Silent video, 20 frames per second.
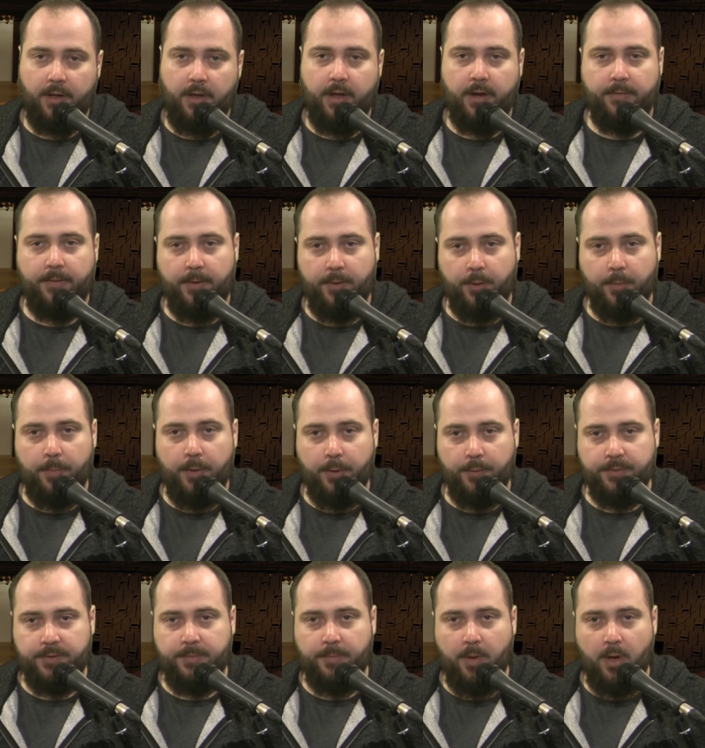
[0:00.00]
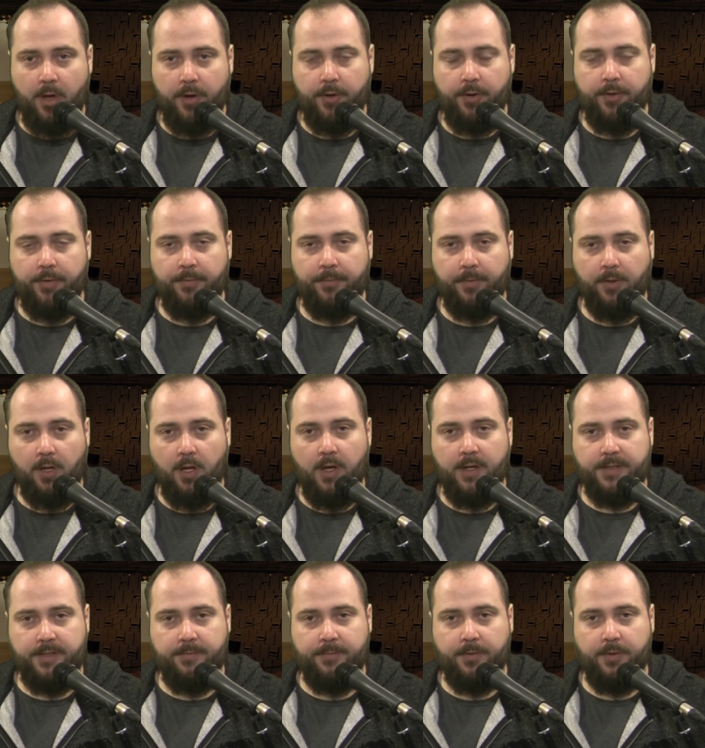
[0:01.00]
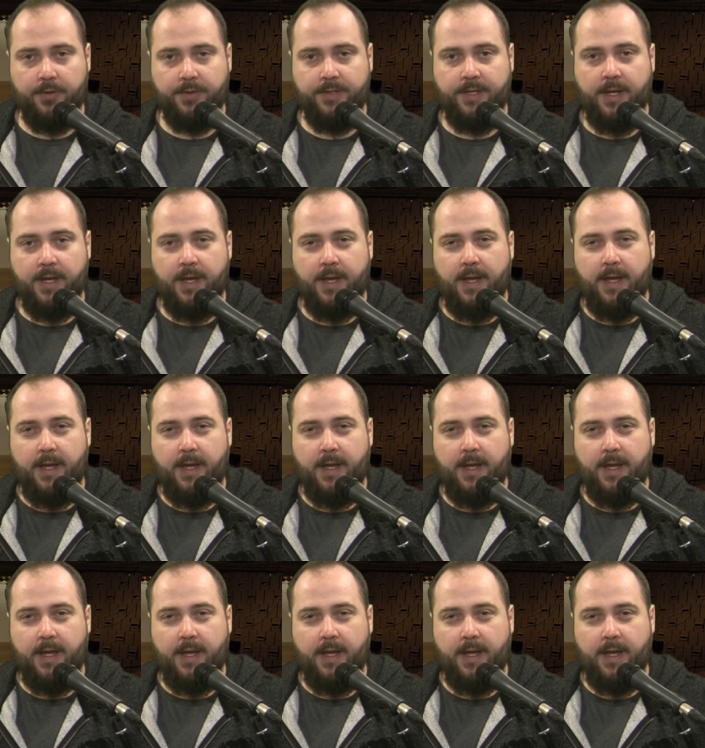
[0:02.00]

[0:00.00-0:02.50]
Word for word: lot of other postmodern philosophers